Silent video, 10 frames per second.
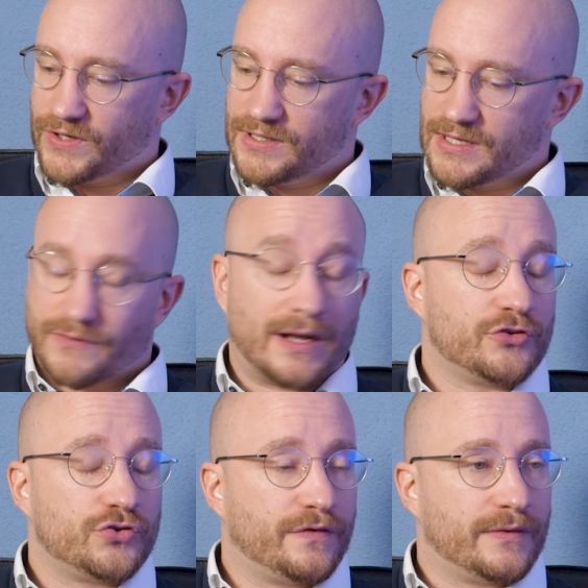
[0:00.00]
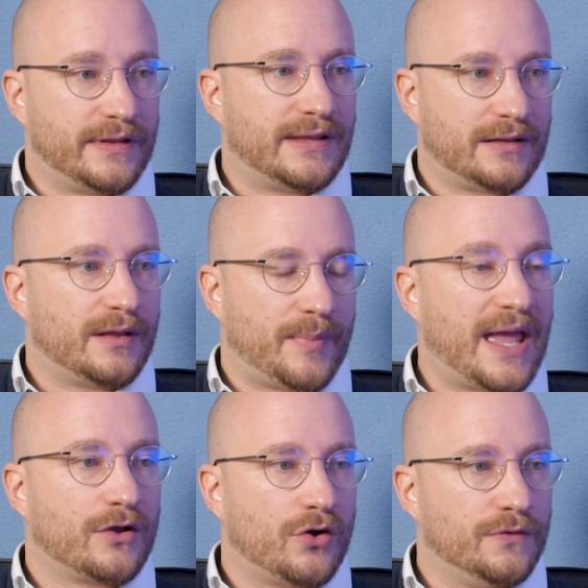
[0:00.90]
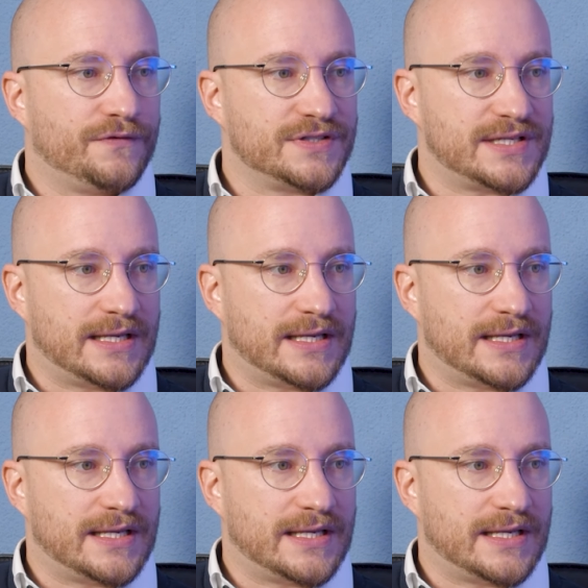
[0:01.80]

the, the, advantage of, that the bank offers